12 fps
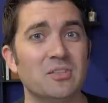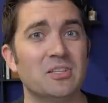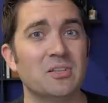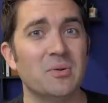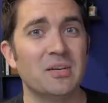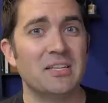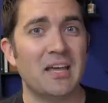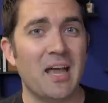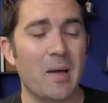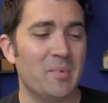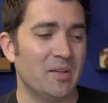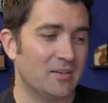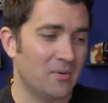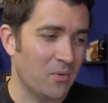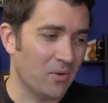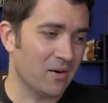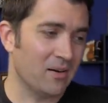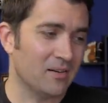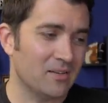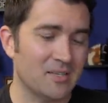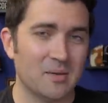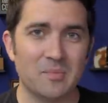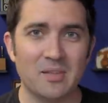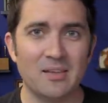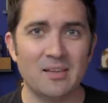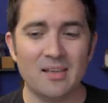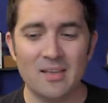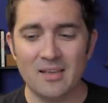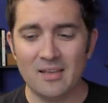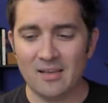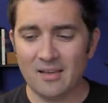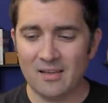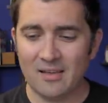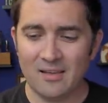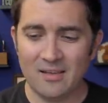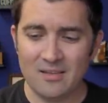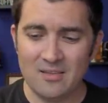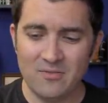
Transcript: that's going to happen, or something, uh,